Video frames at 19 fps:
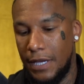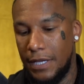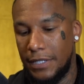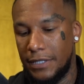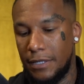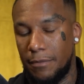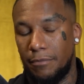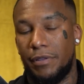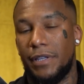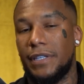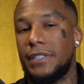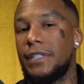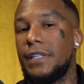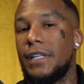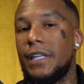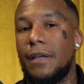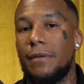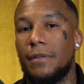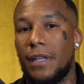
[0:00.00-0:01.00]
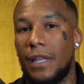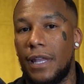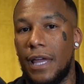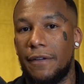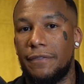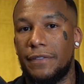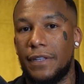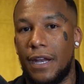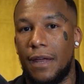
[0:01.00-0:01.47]
simplicity in the
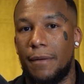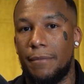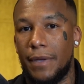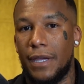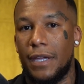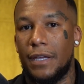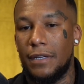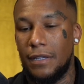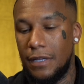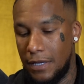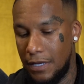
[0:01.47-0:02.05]
life that I made.